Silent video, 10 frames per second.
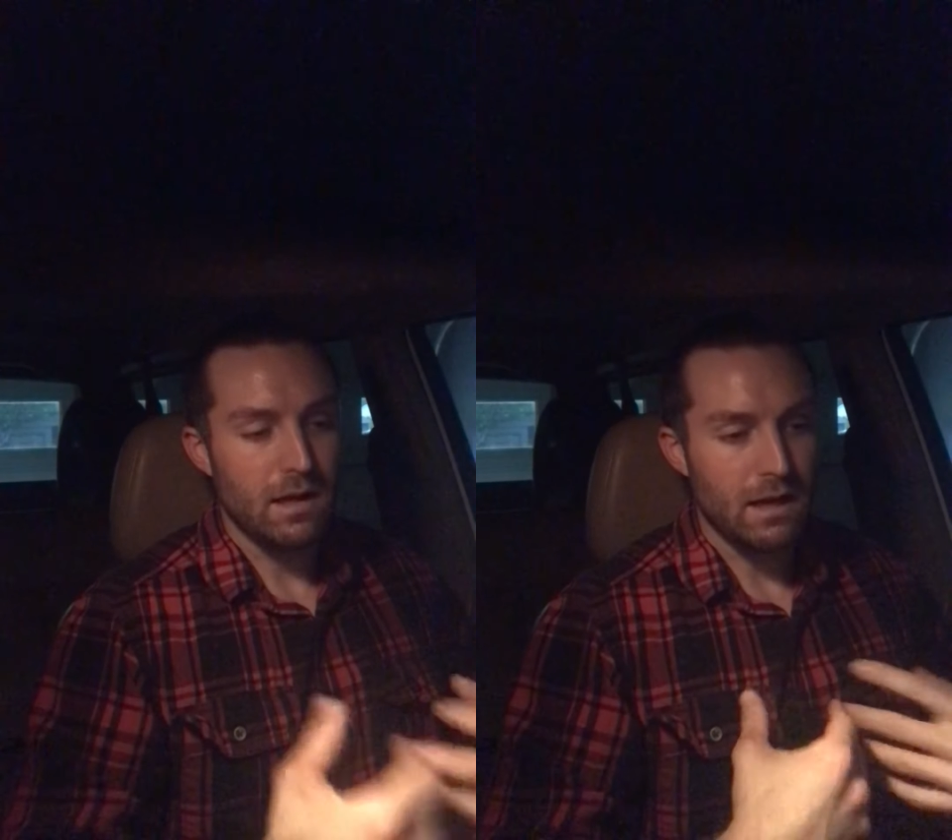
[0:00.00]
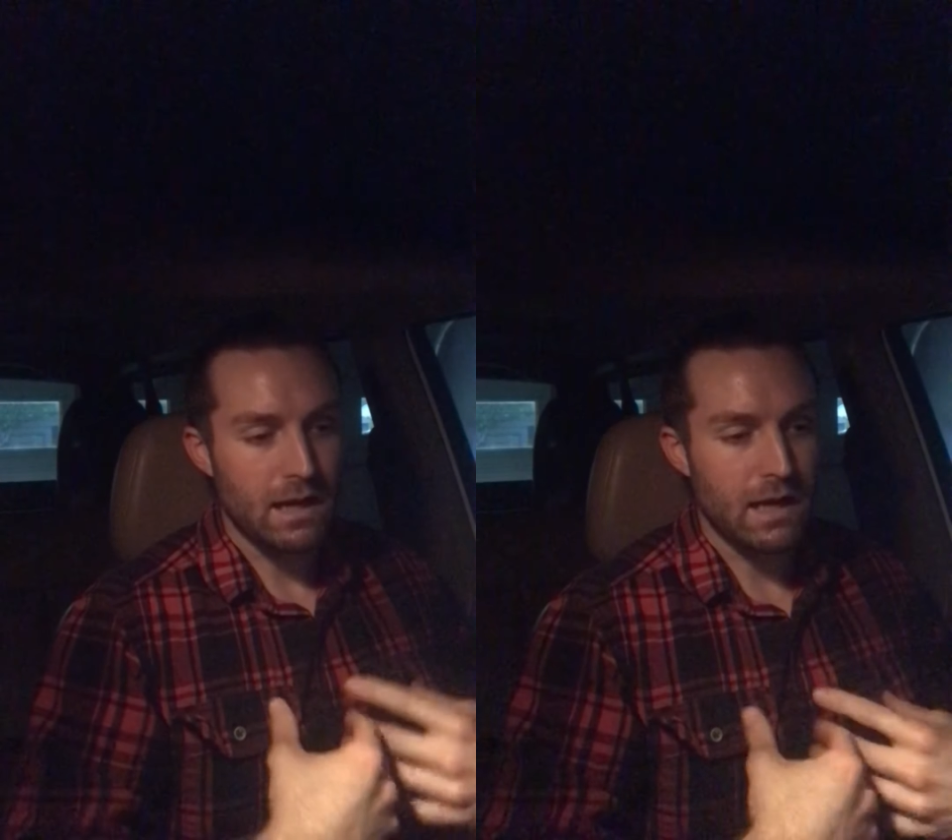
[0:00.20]

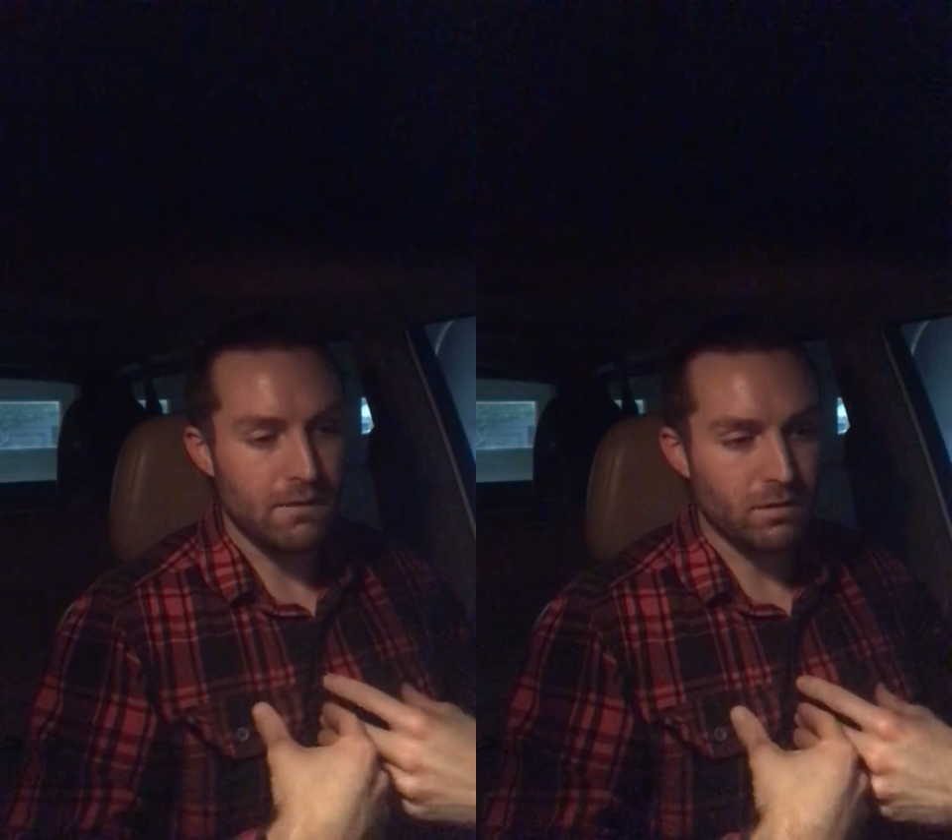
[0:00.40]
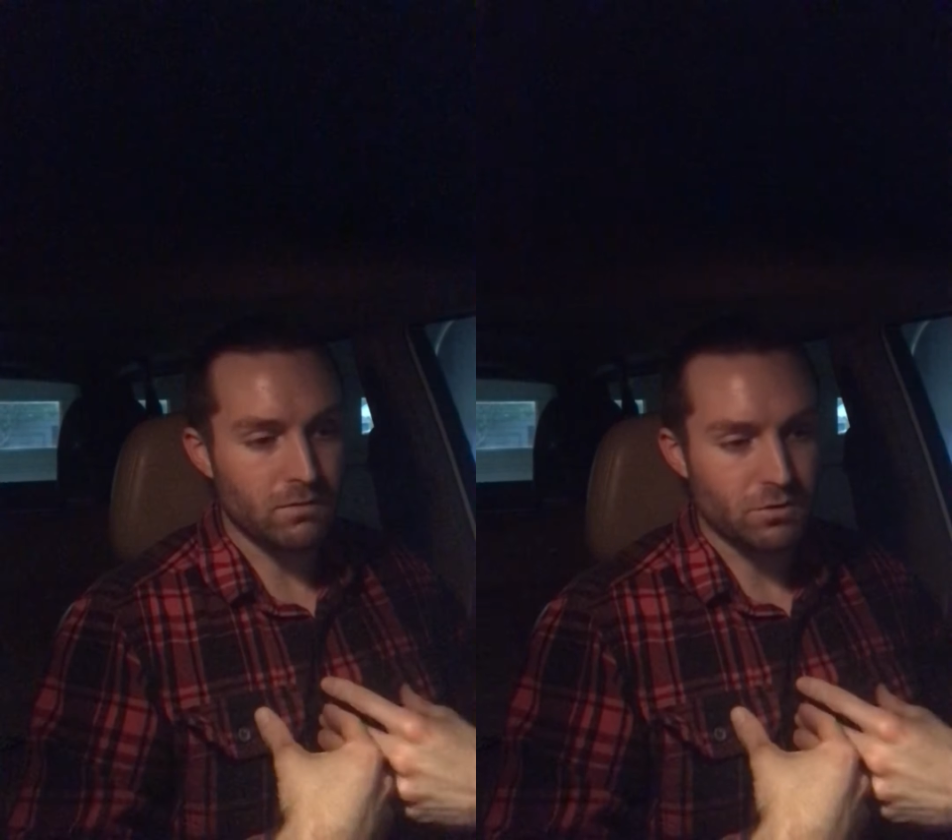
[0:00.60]
I have
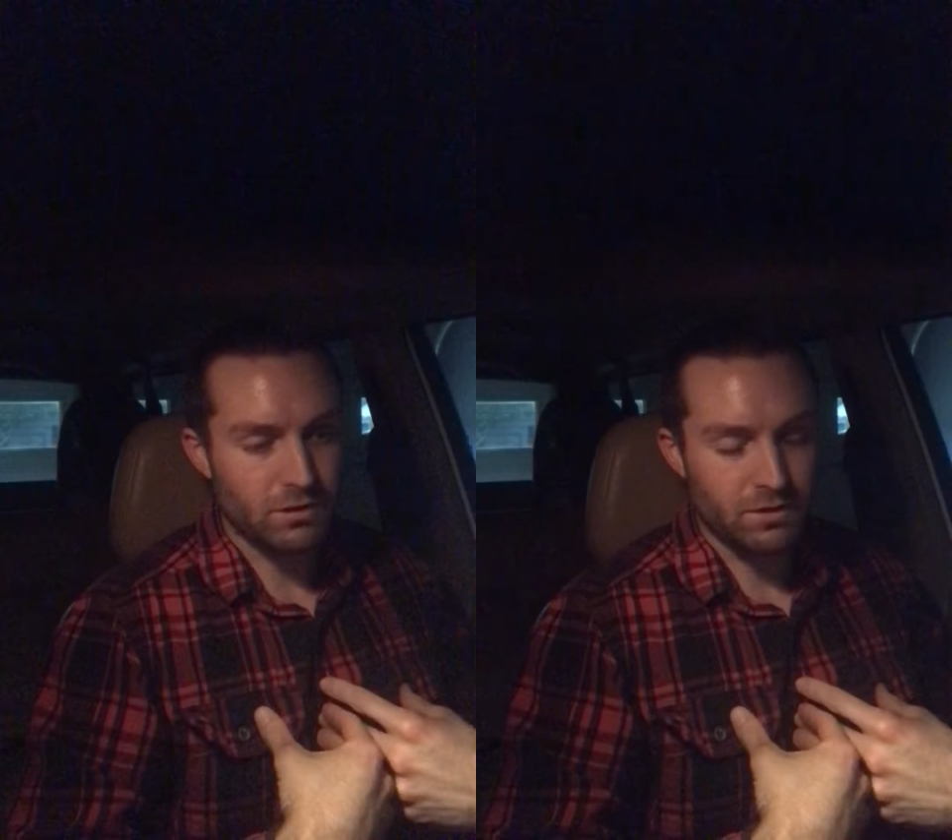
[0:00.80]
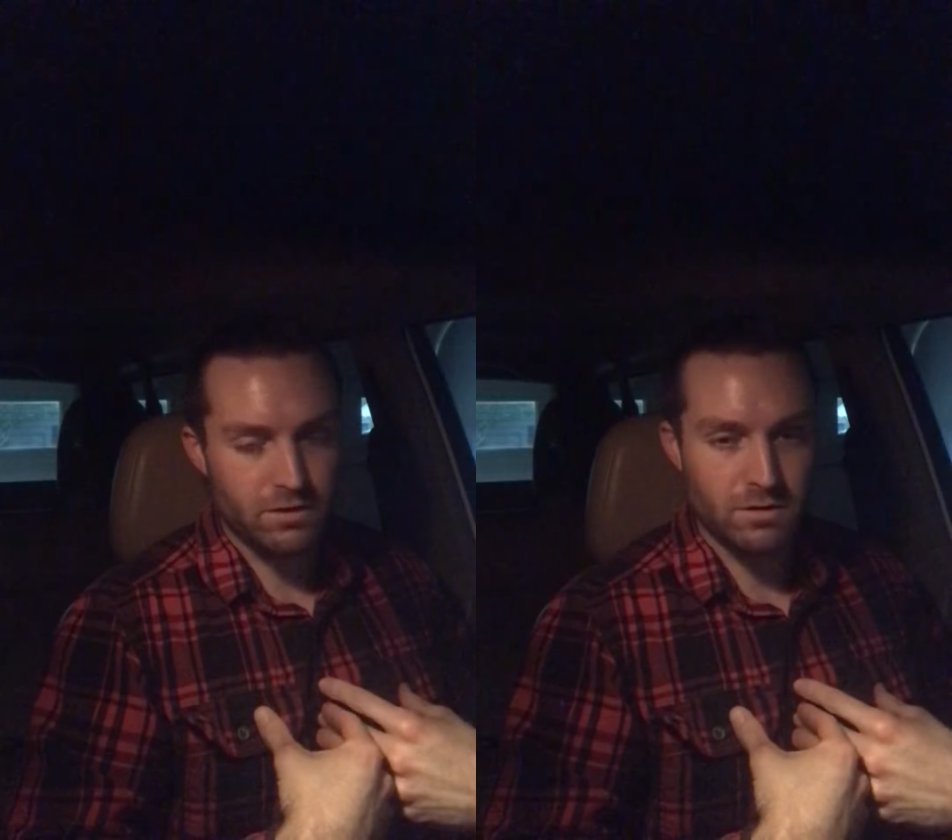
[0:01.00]
over
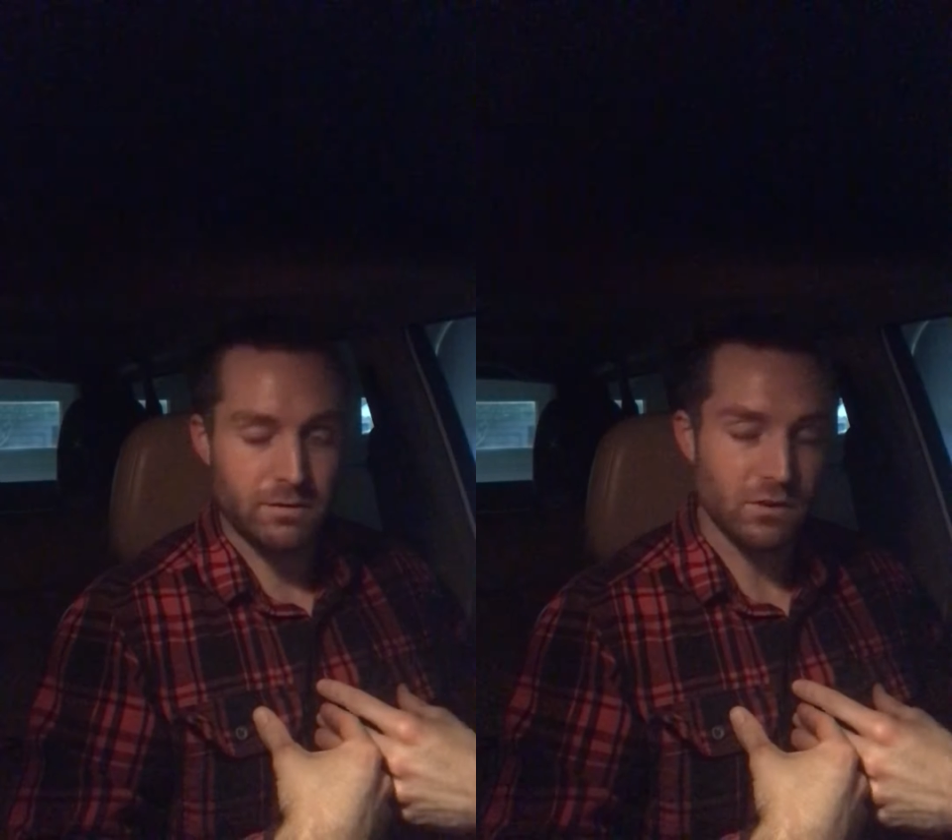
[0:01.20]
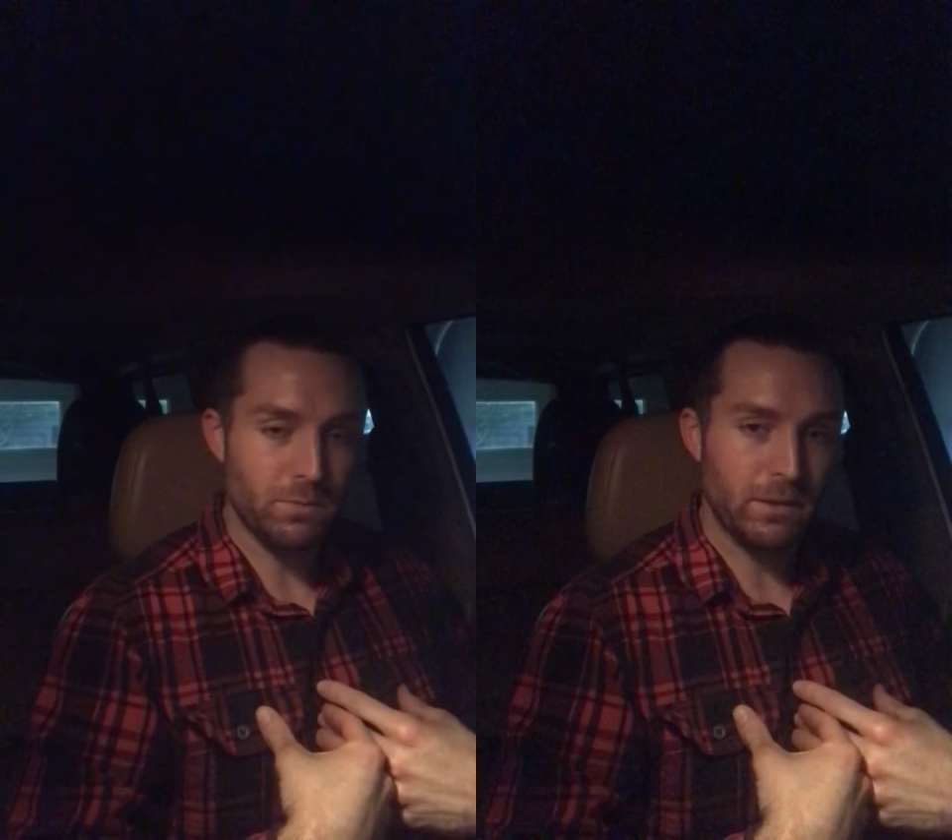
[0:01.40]
6 years of
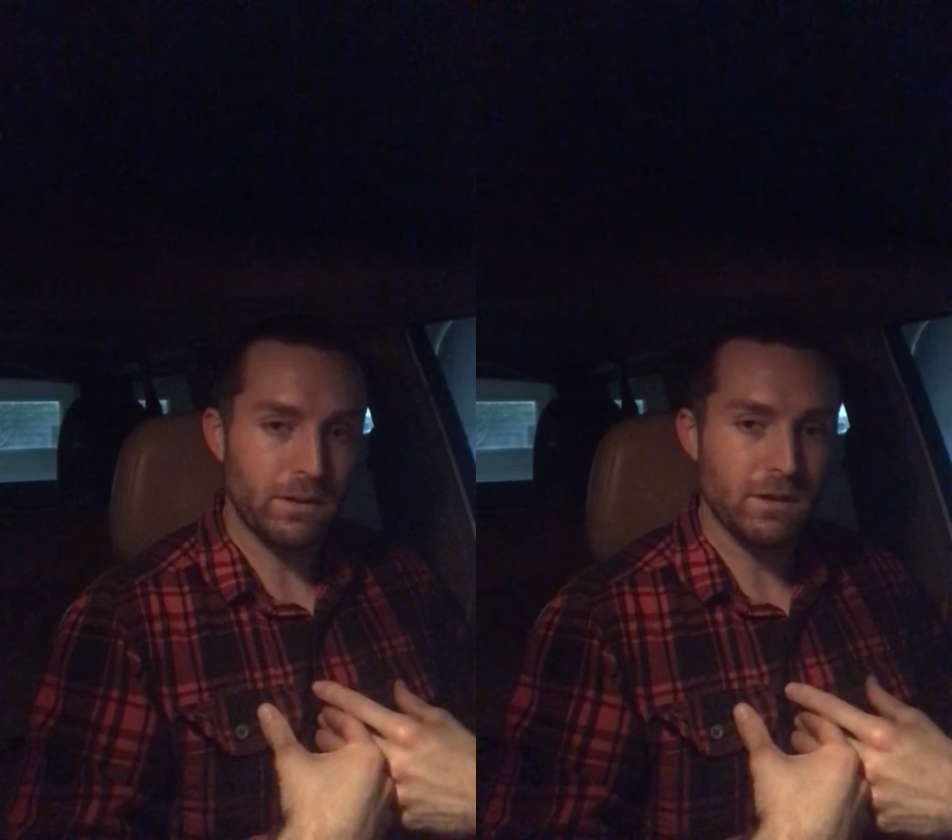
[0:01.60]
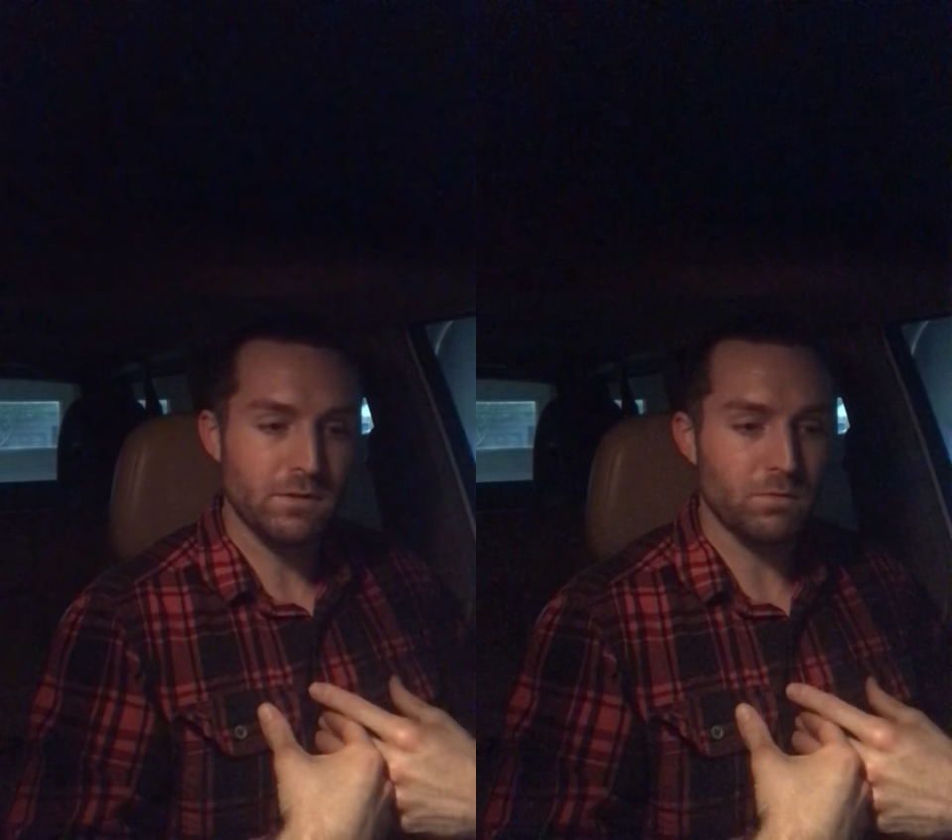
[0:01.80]

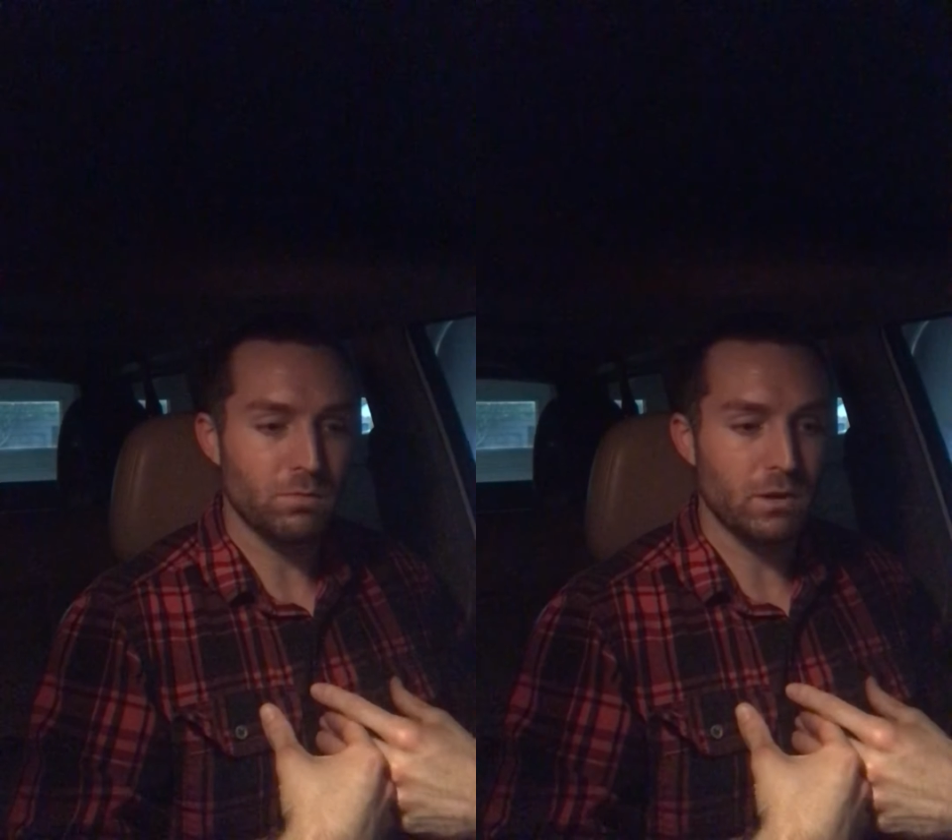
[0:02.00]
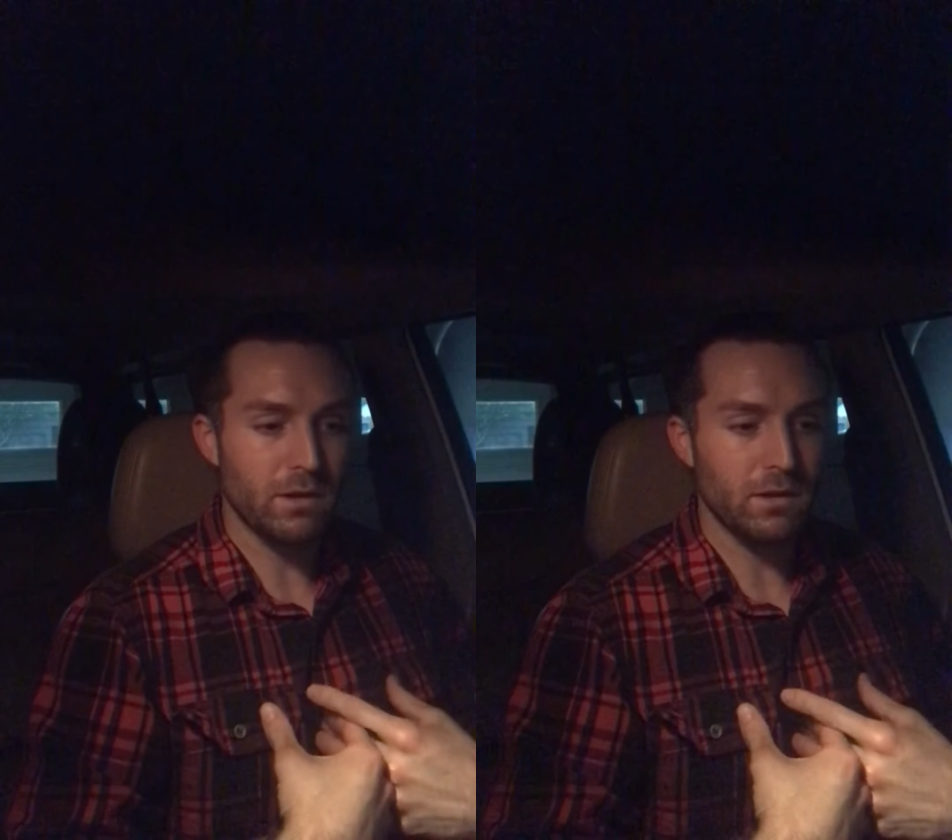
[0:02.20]
experience
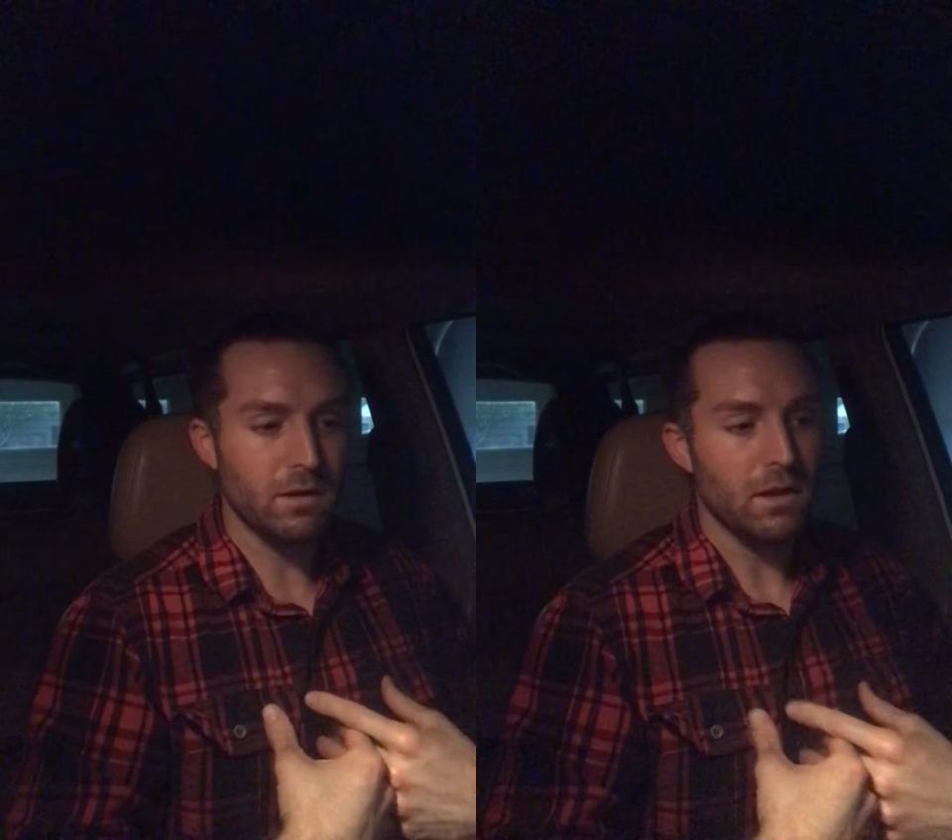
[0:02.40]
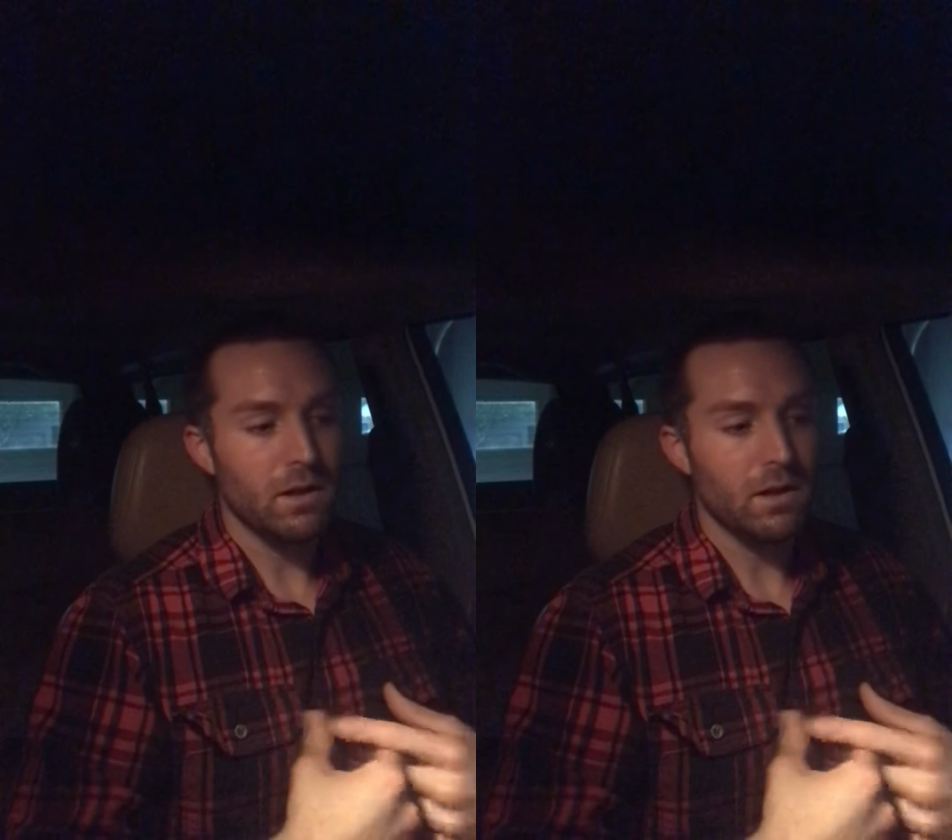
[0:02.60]
running